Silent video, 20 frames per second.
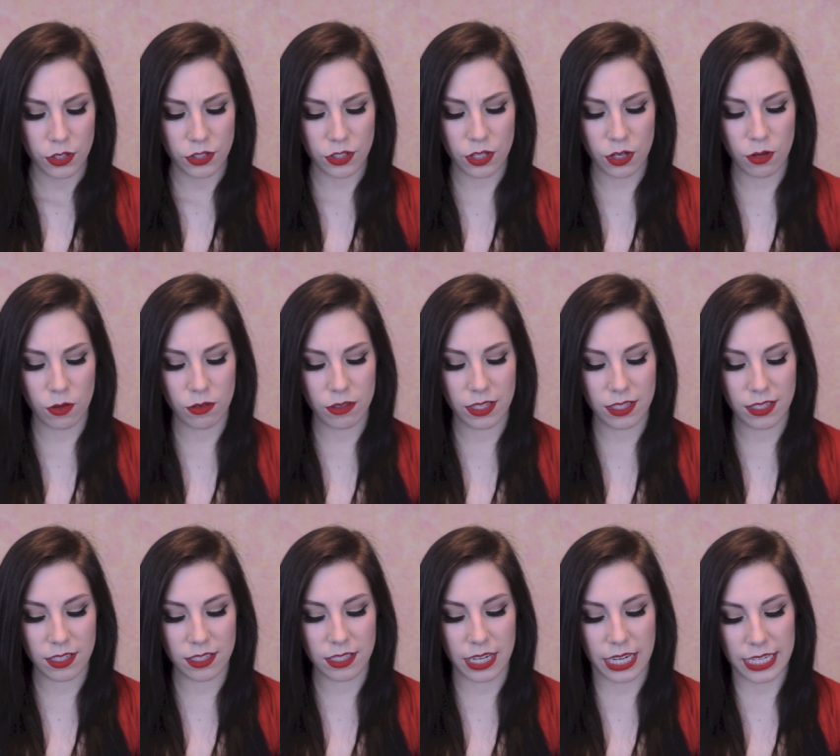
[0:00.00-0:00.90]
So
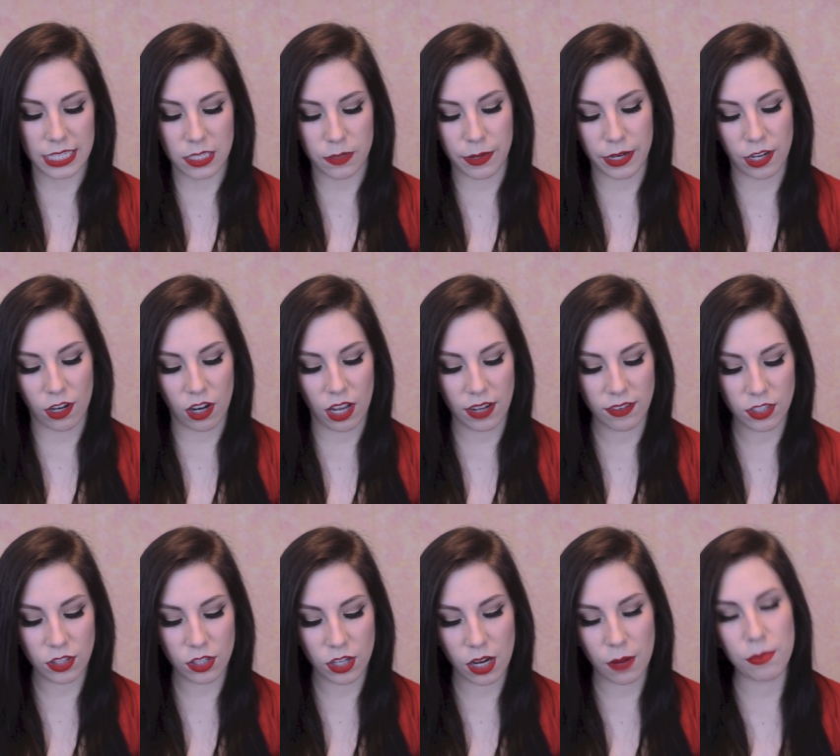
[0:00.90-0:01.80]
this is nice to be in here. I'll have
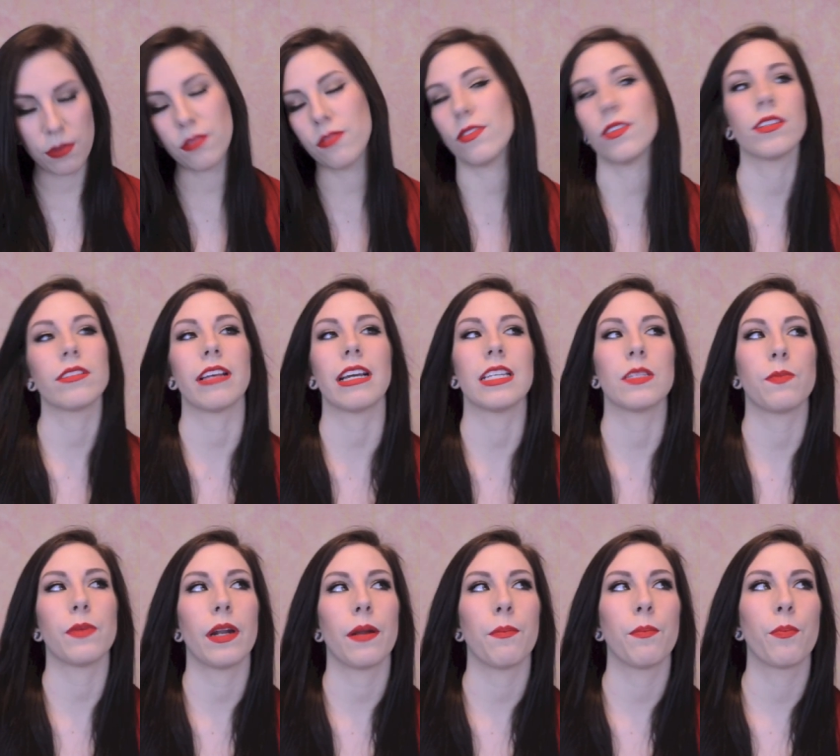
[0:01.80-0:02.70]
to look up the full size,
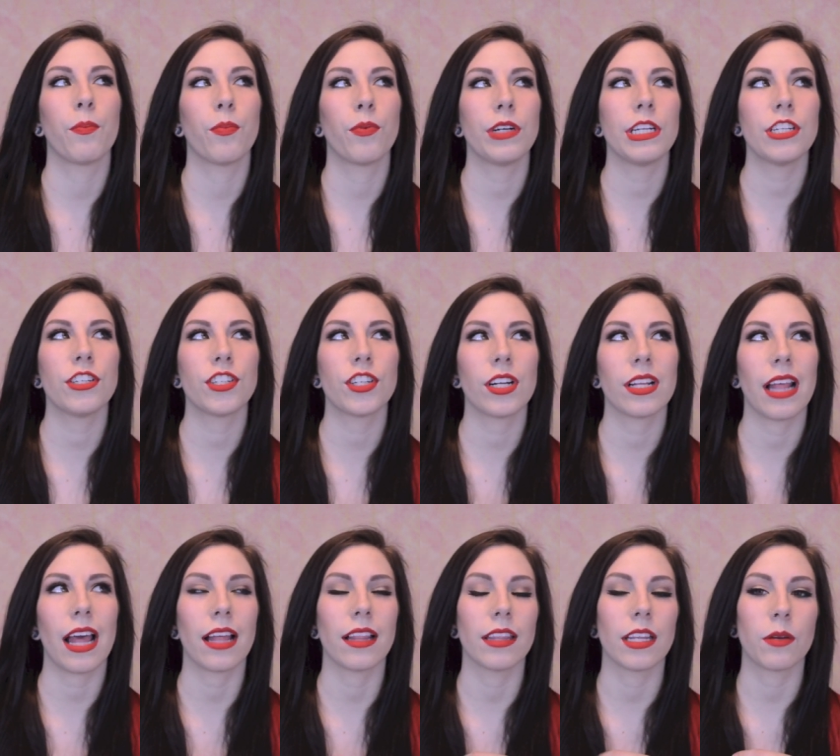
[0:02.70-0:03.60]
but I'm pretty sure
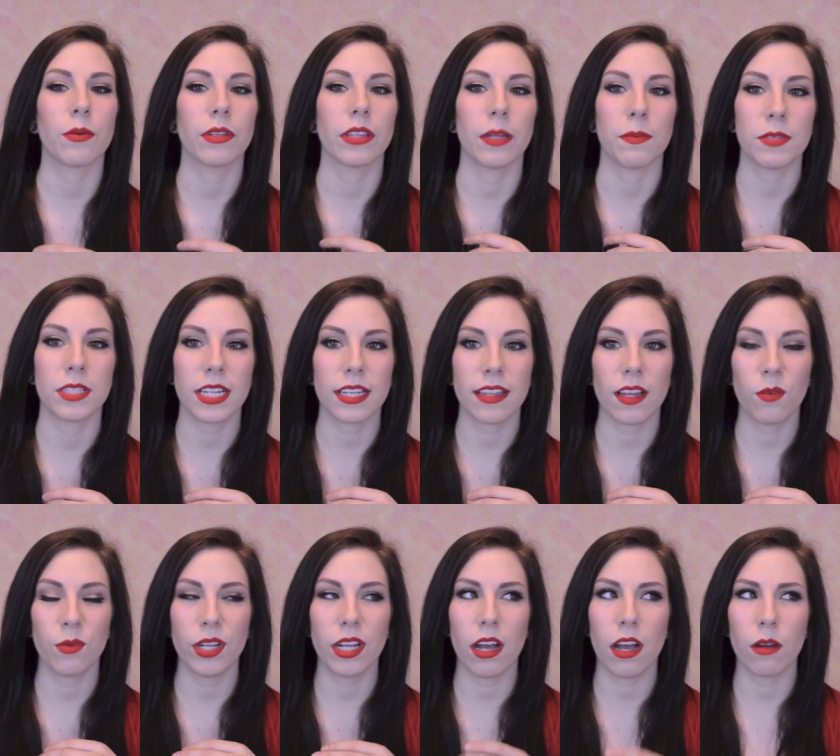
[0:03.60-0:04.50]
that liquid lipstick
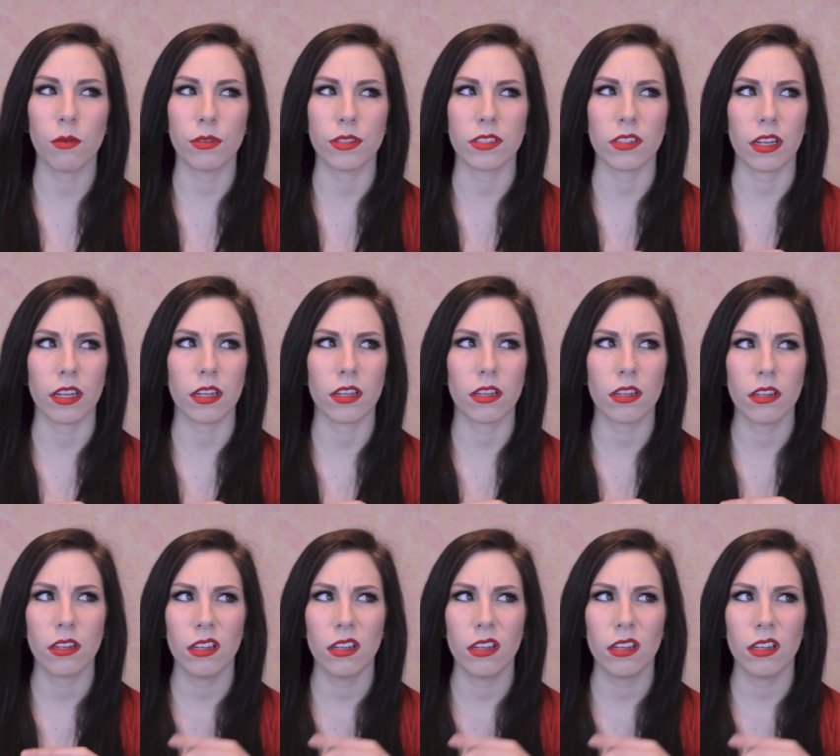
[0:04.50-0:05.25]
that we got was like